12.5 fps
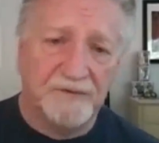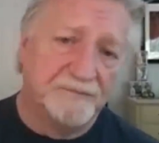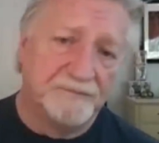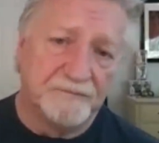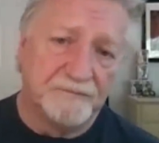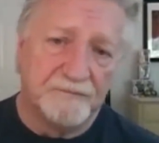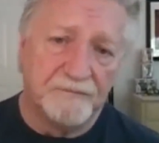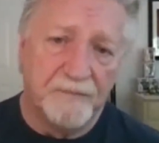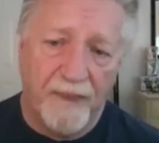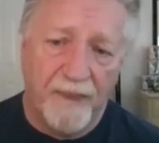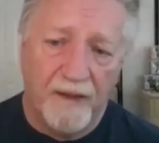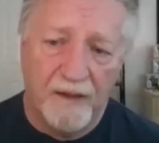uh, places
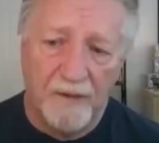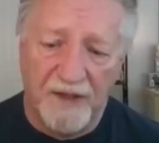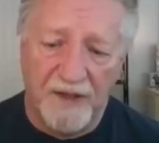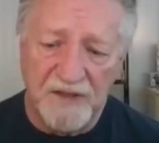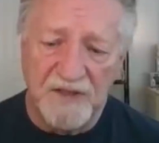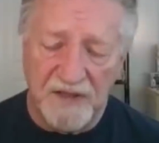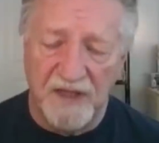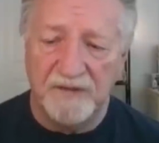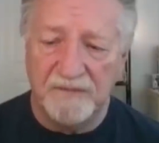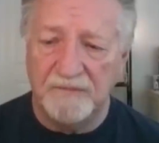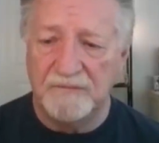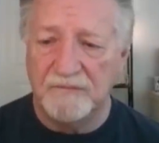and say would you like
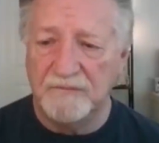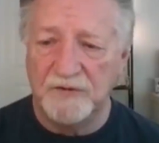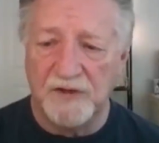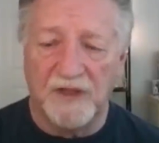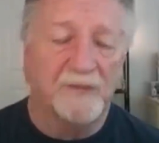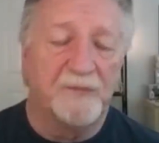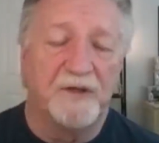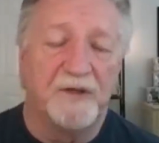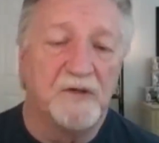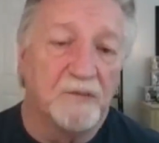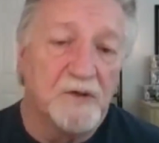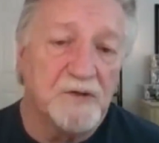me to do commercials for
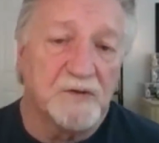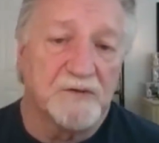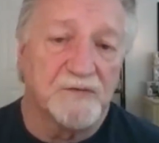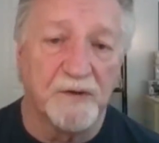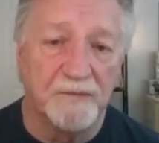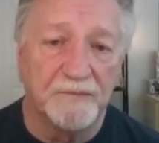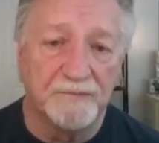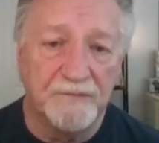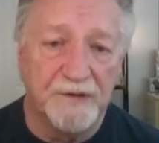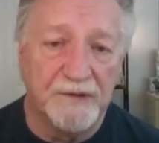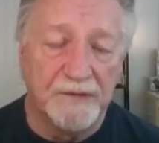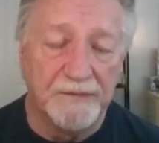you you know Right.